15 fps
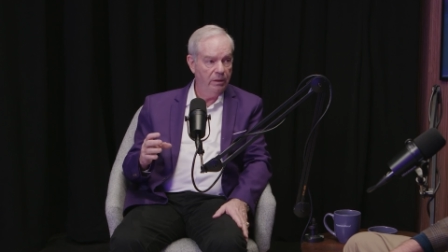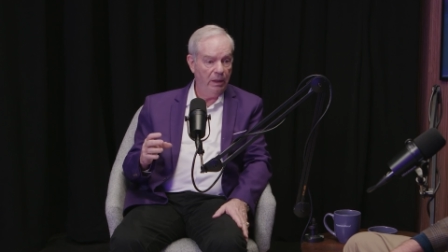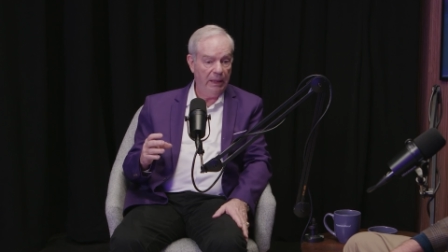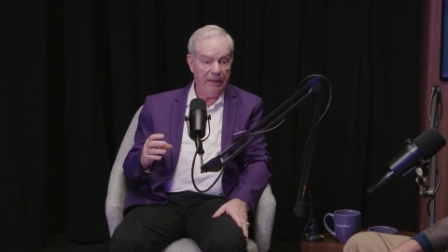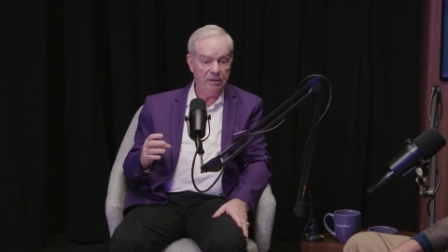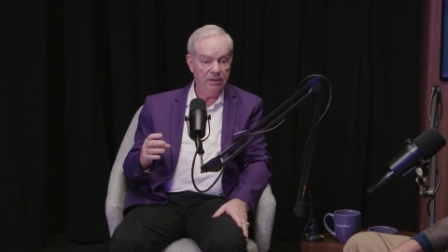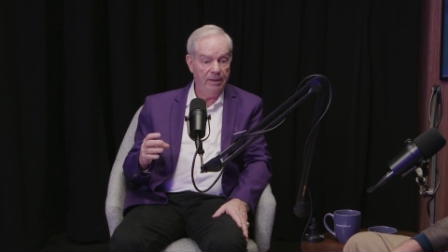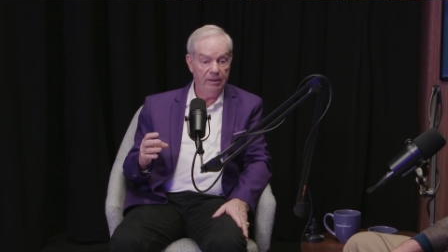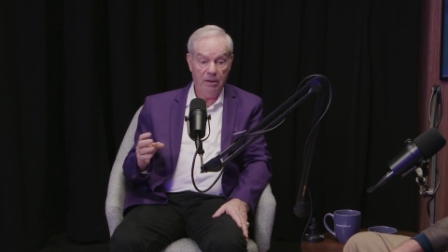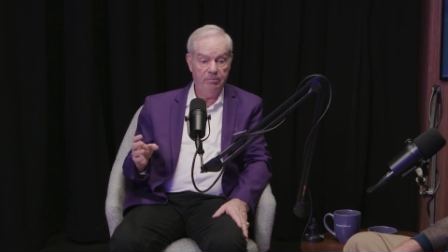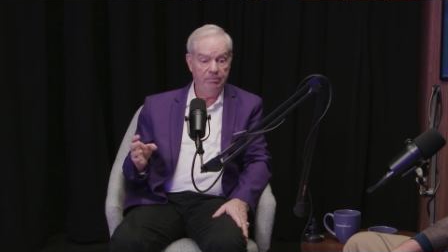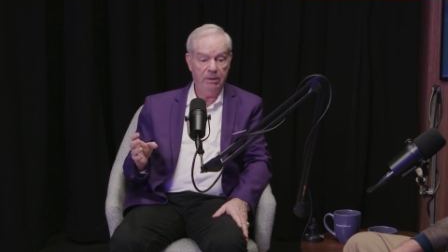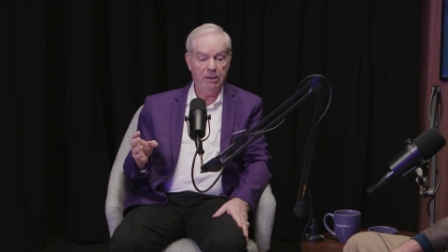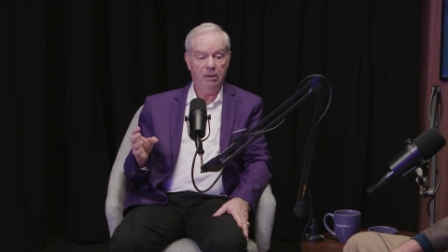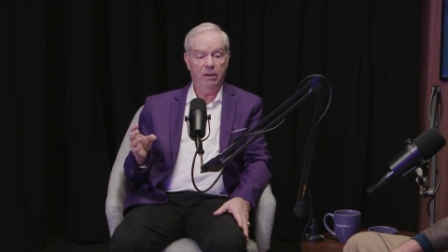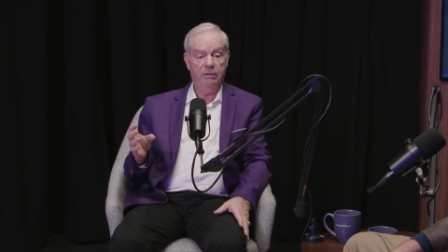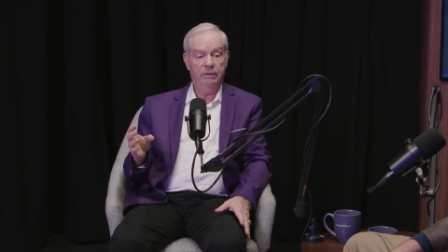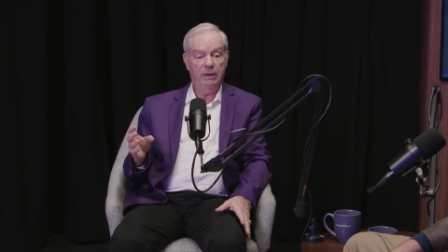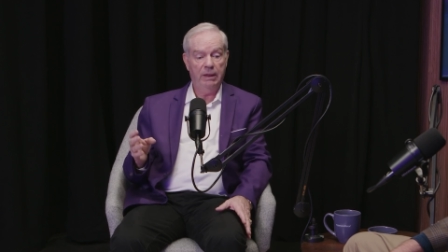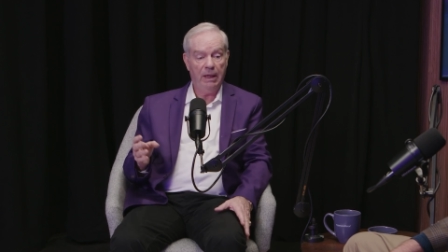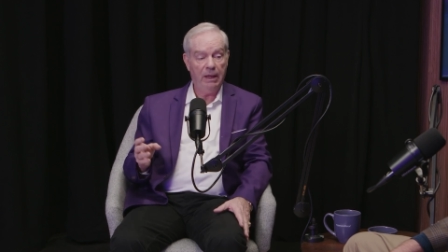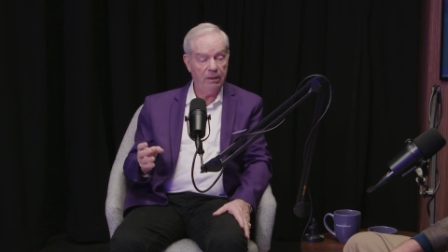in the middle of
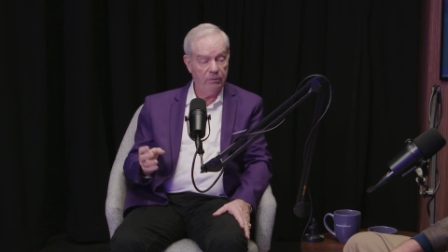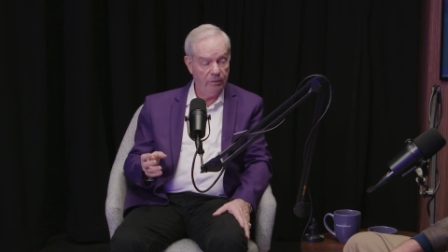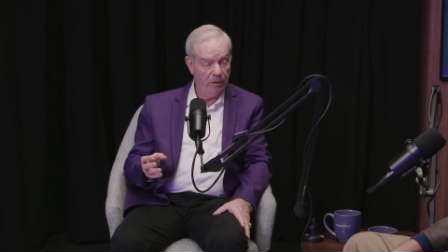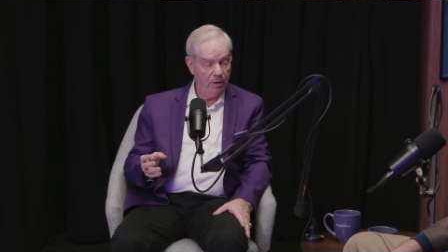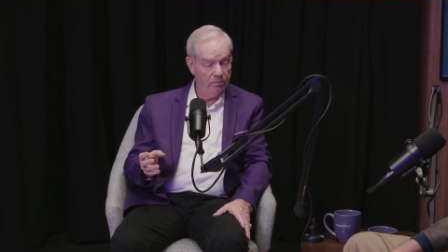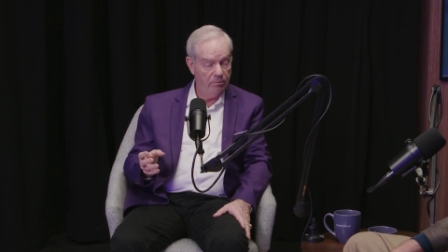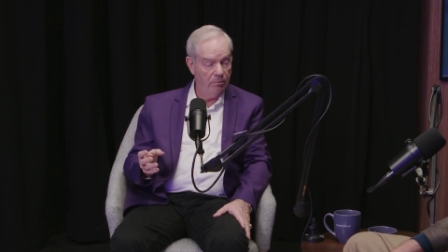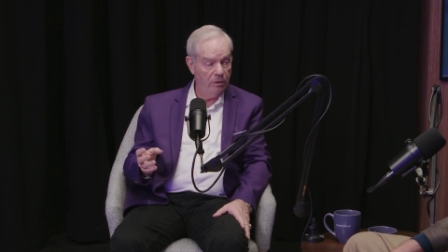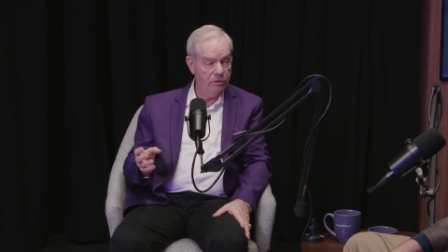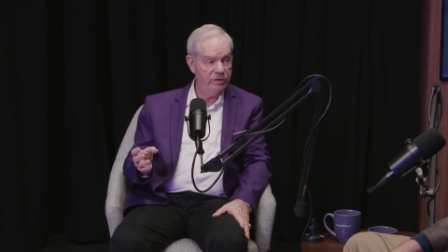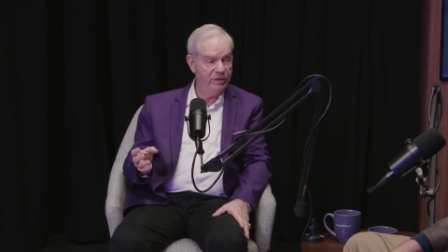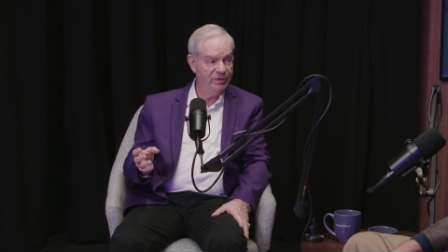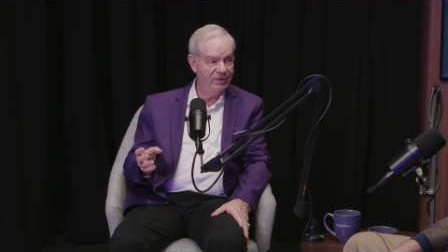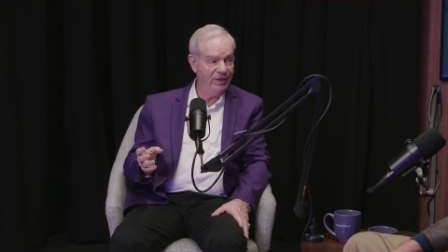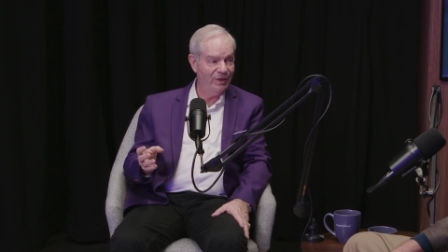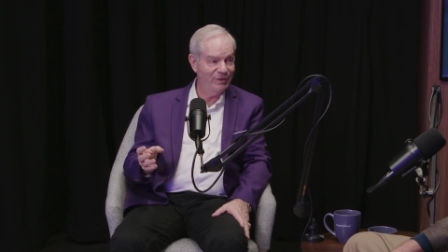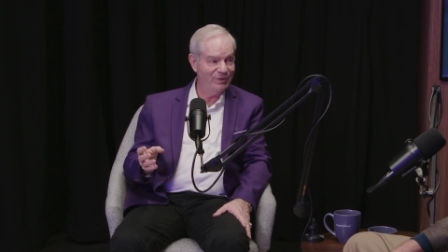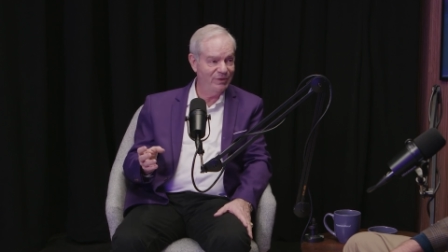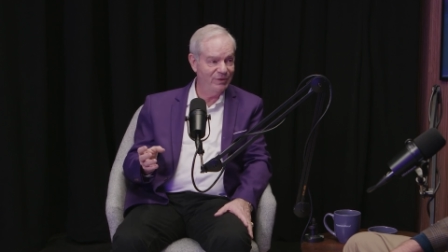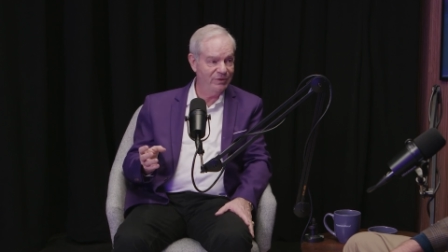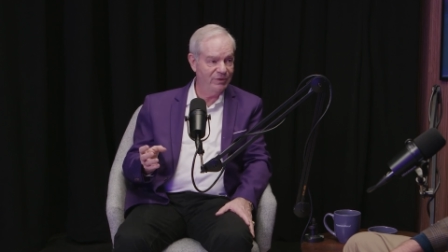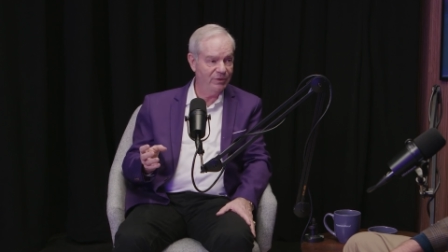the night when most of these
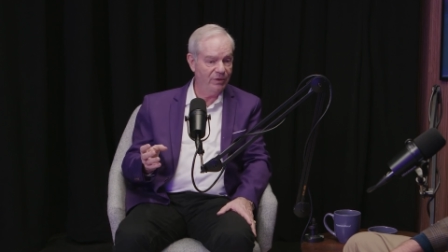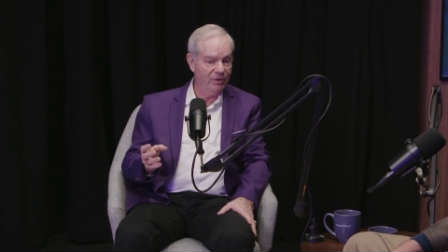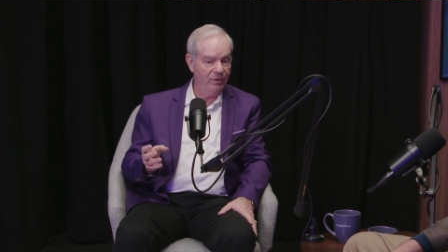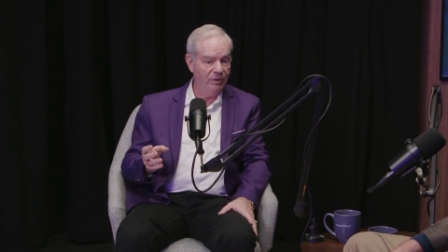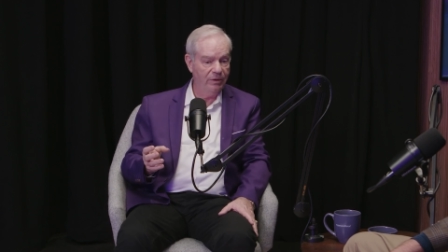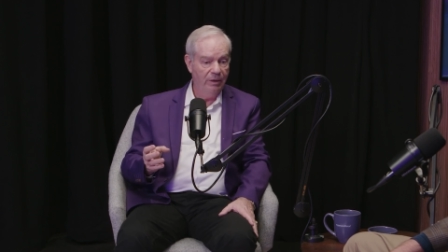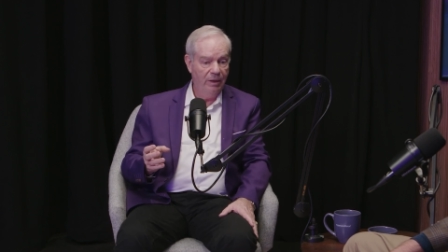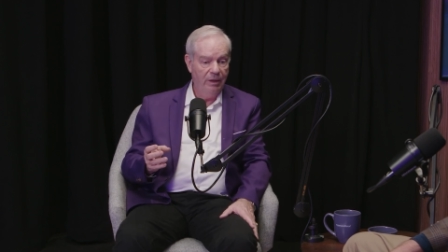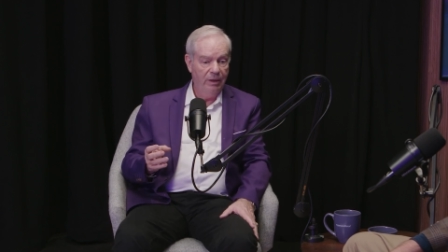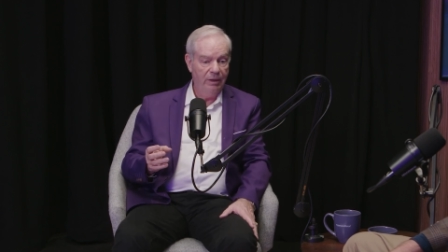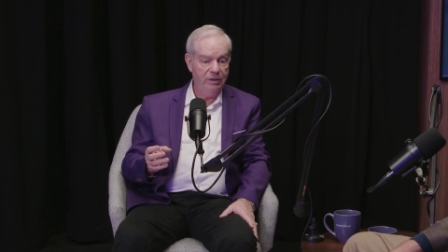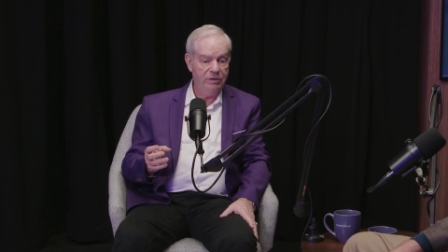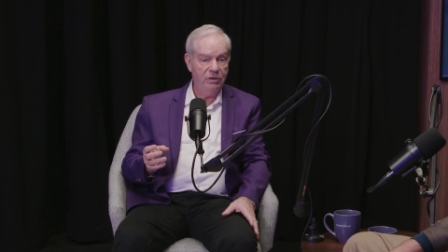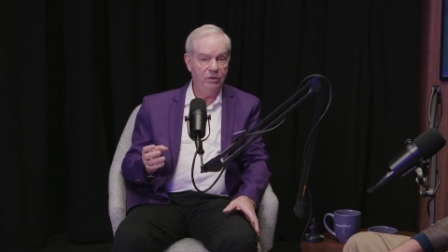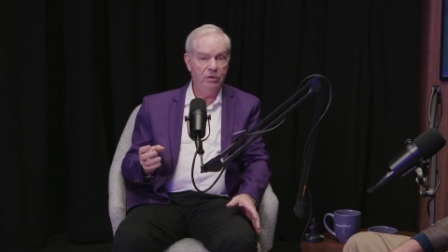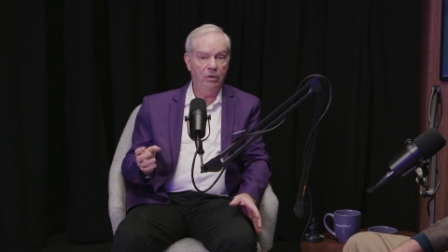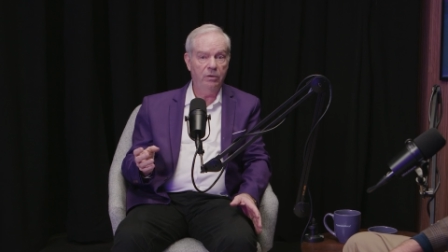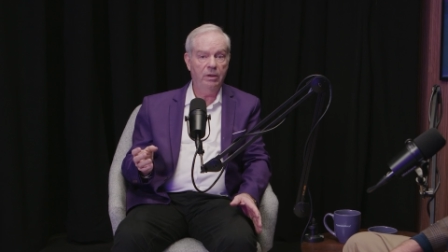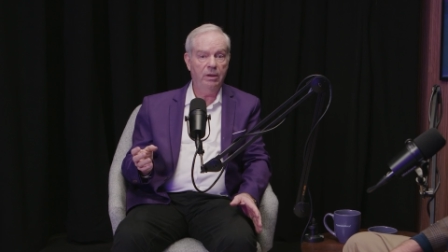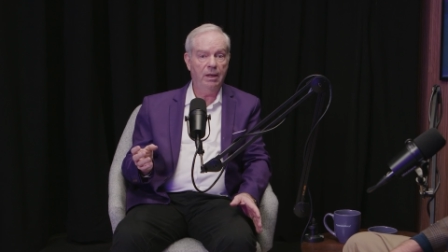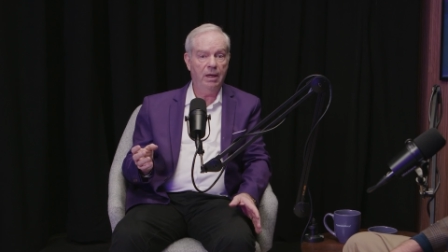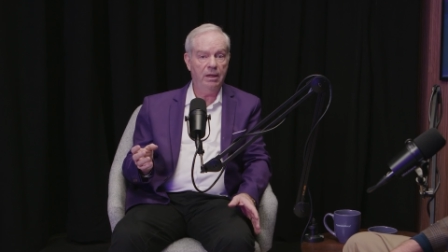accidents occur is to go
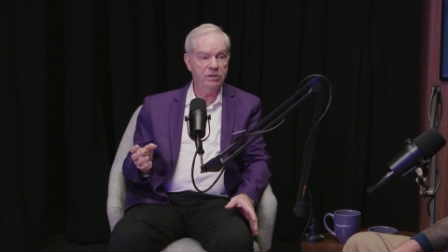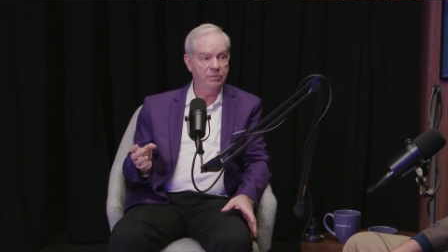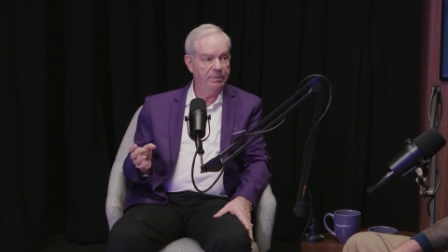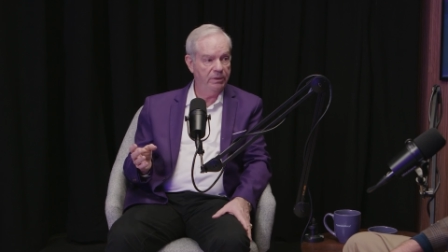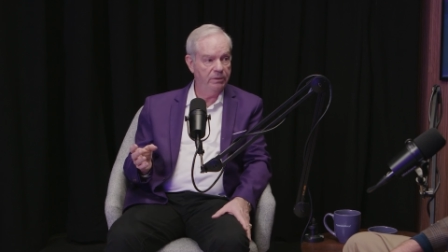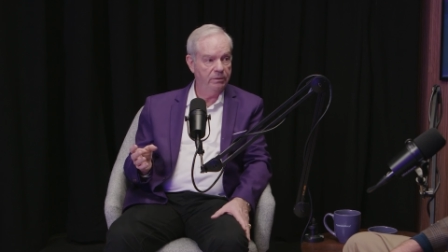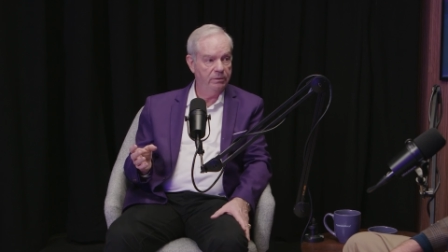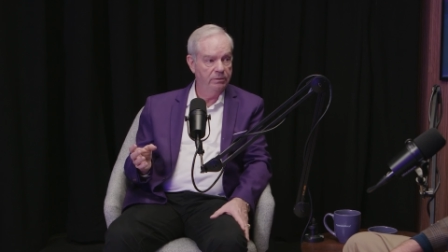to the hospital.